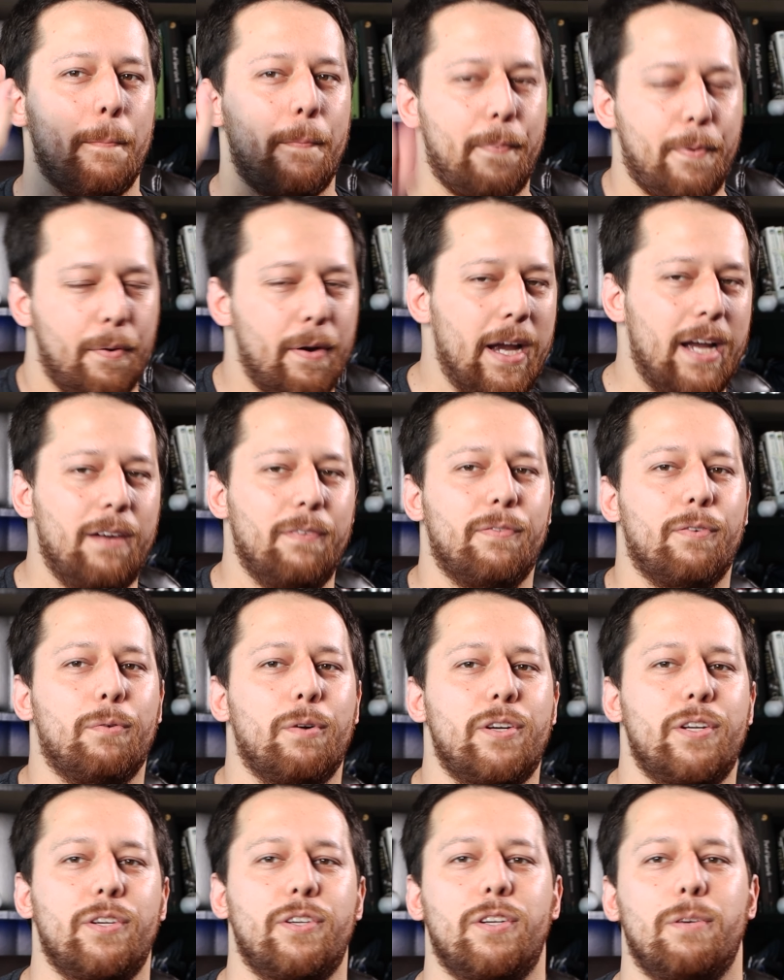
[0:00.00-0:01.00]
pray for
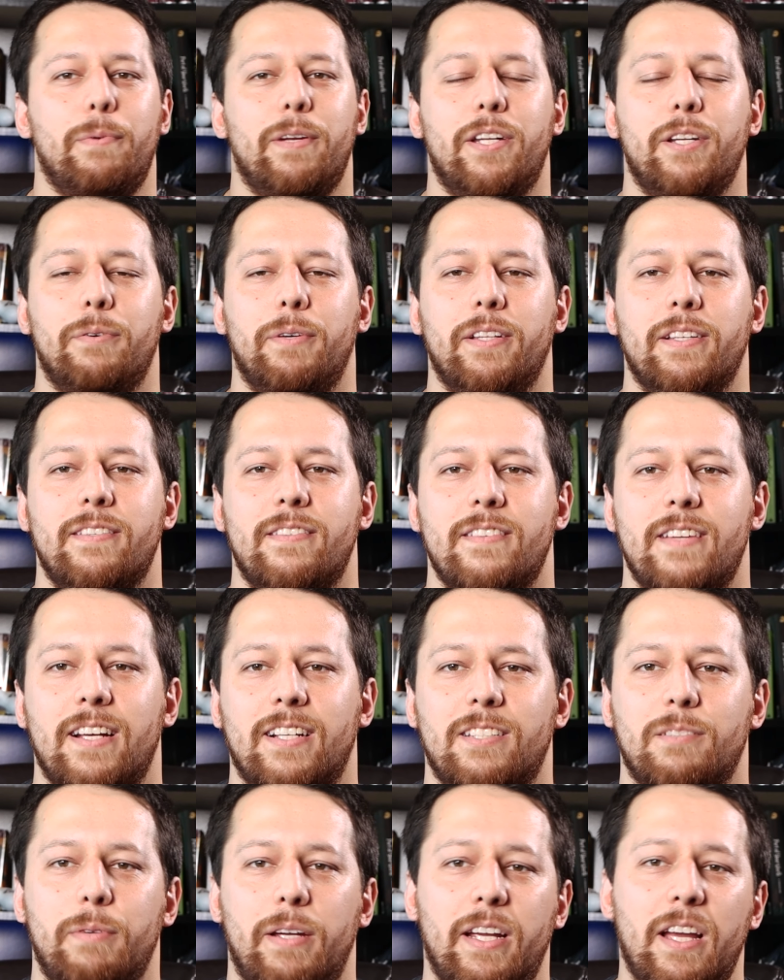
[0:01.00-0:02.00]
what you should be doing this
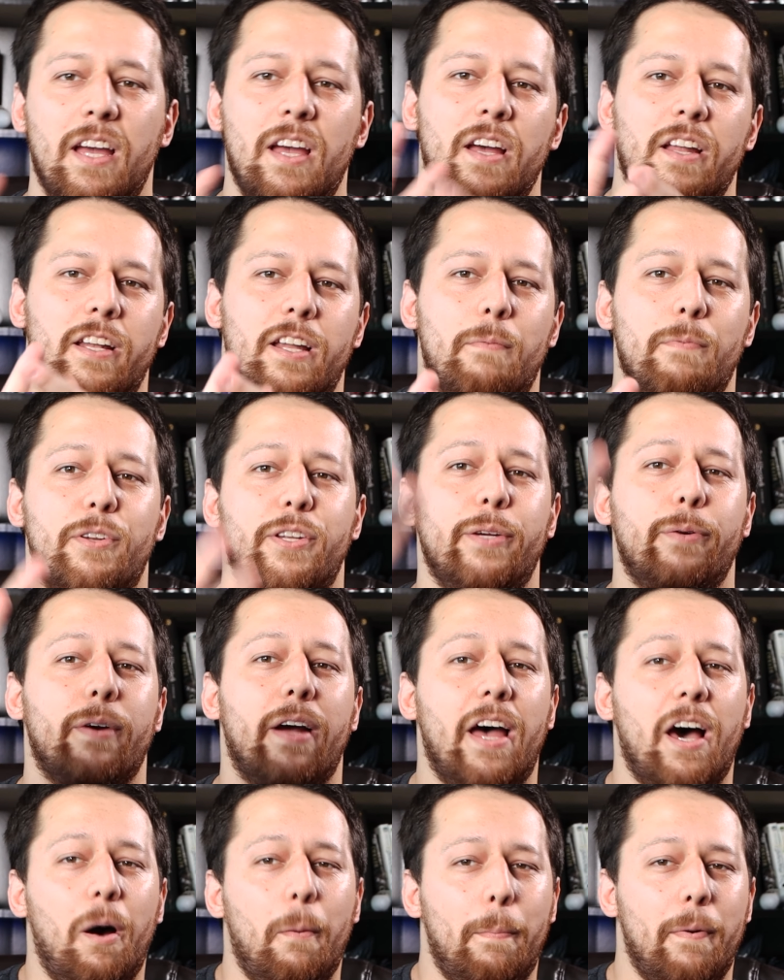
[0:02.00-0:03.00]
next week. Number 2,
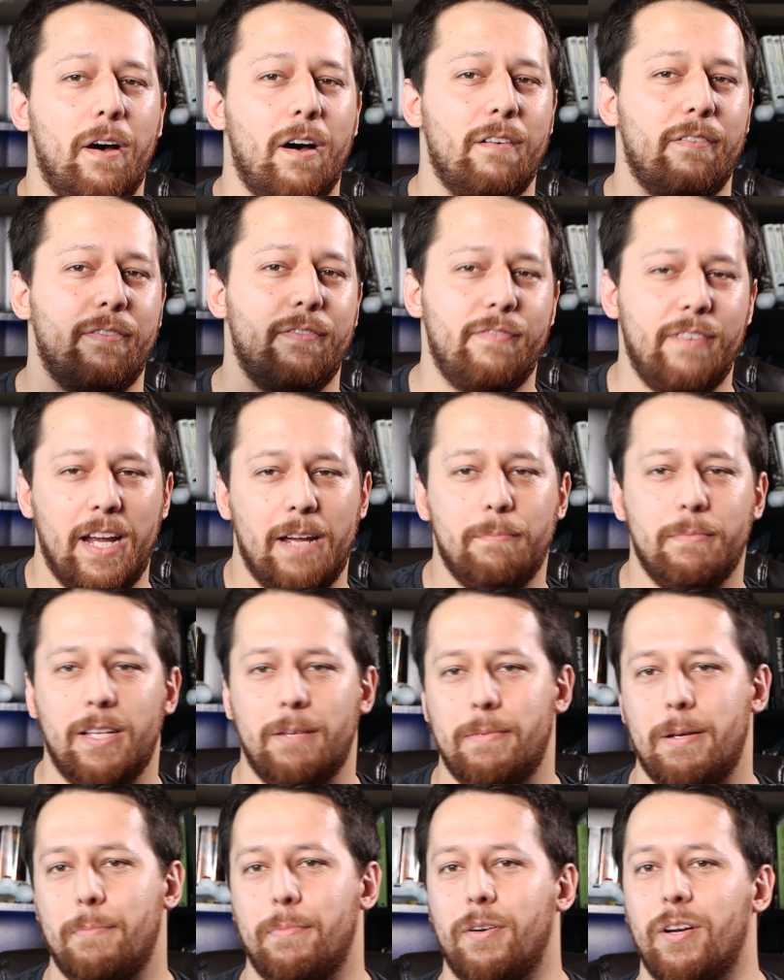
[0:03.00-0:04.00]
help a family
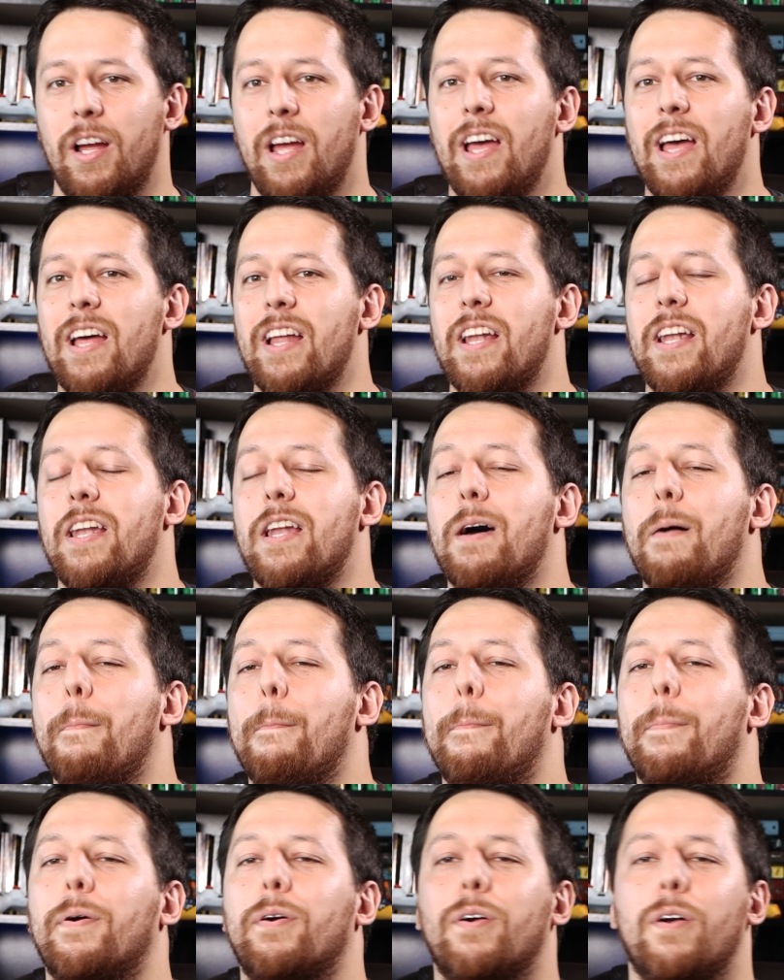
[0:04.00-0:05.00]
member.
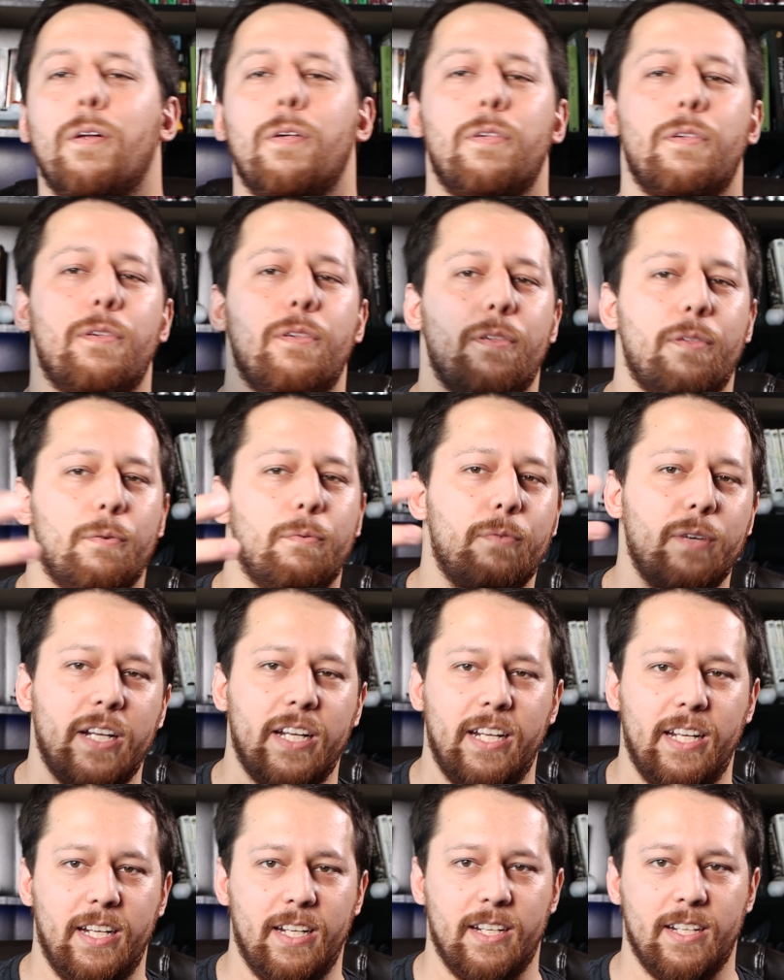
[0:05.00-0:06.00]
Number
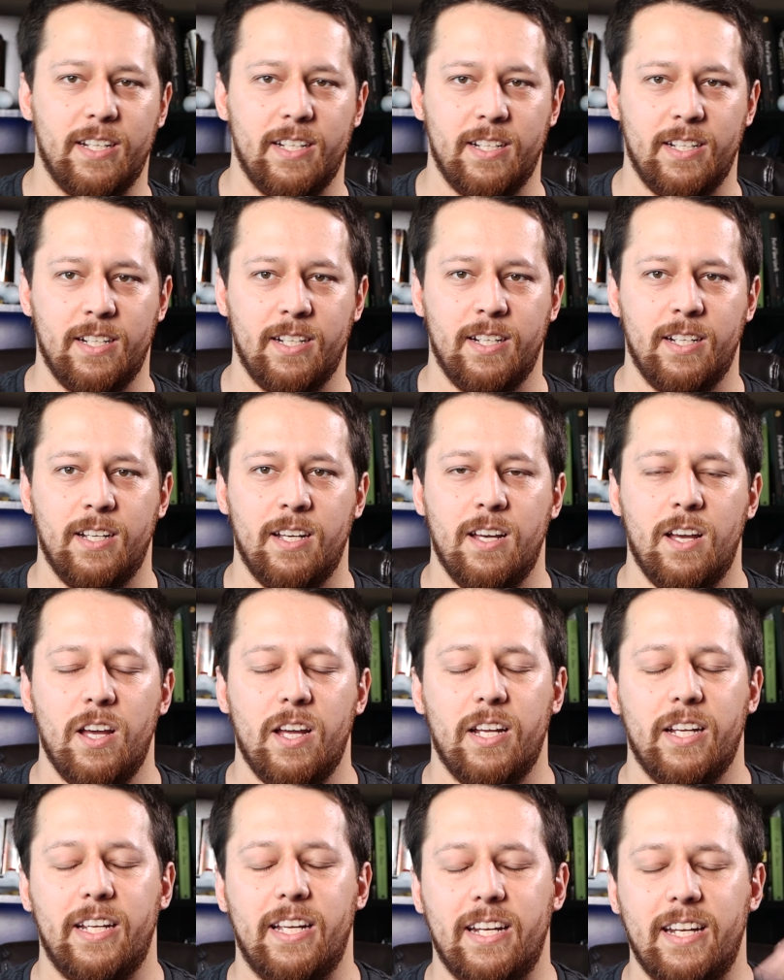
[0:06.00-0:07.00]
3,
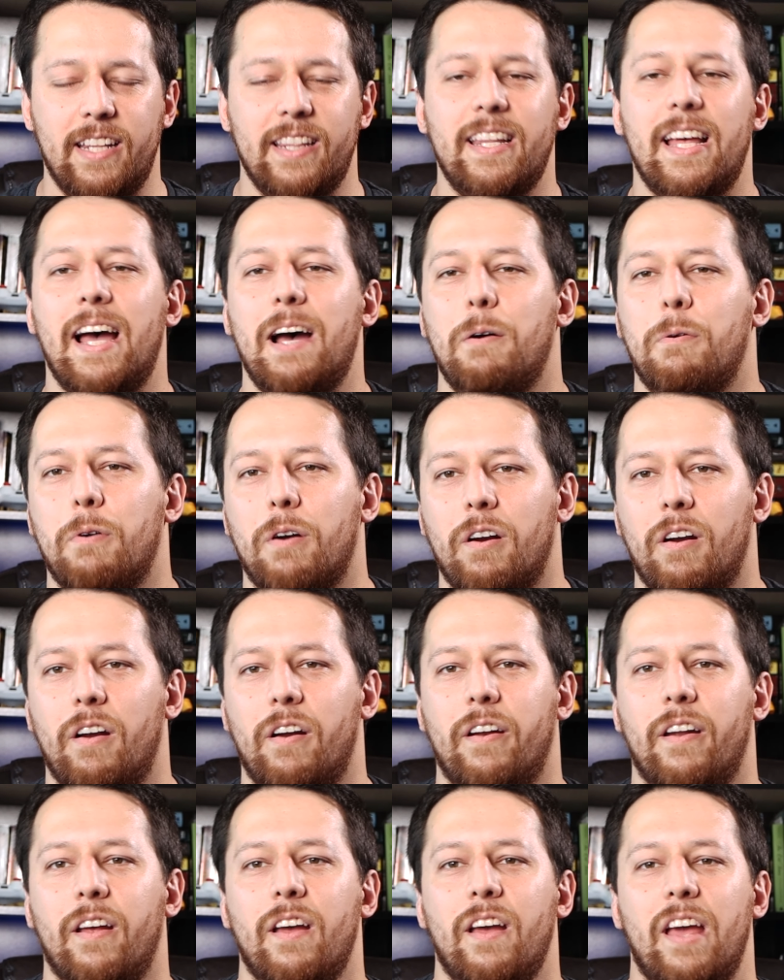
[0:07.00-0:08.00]
get in that
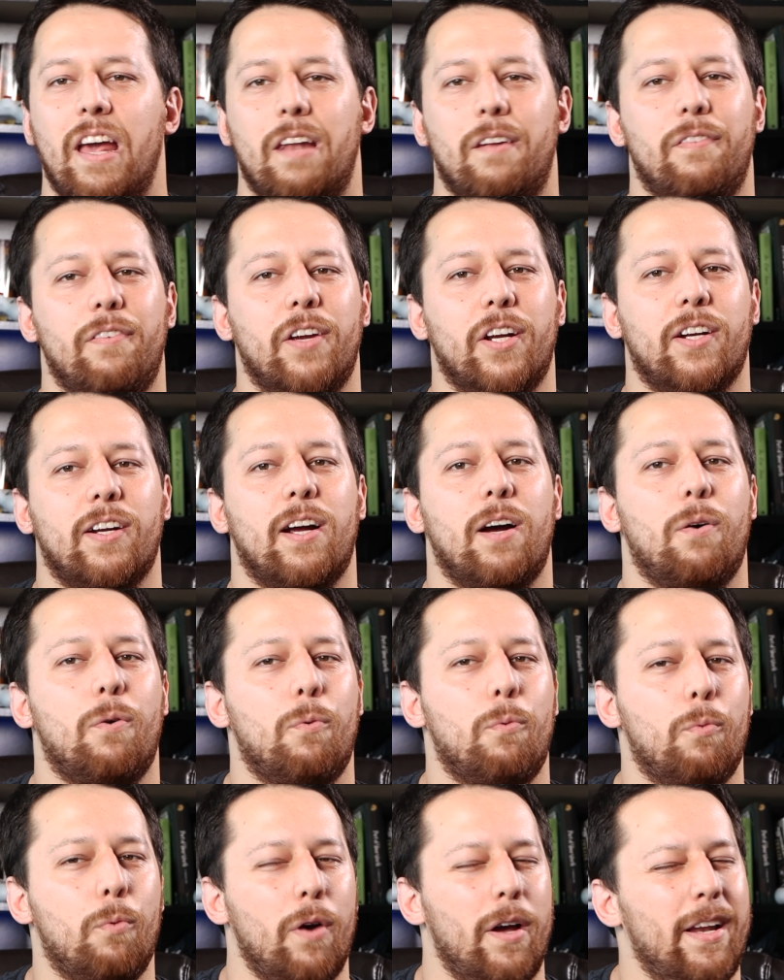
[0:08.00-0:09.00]
word and figure out
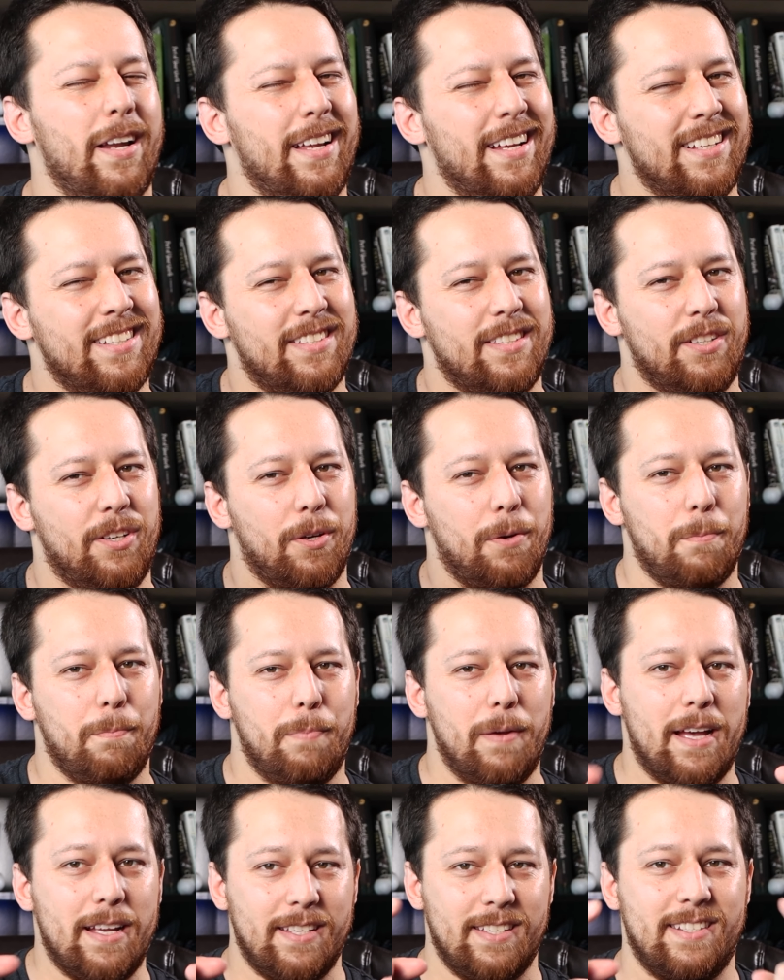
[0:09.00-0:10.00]
what is your
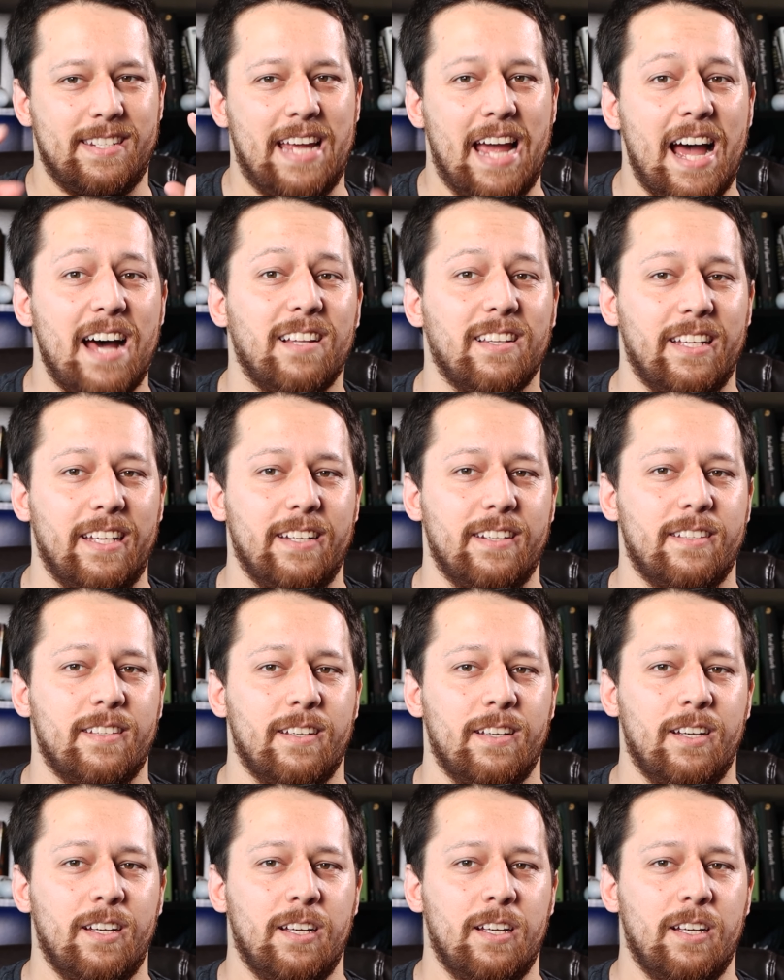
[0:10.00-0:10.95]
best talent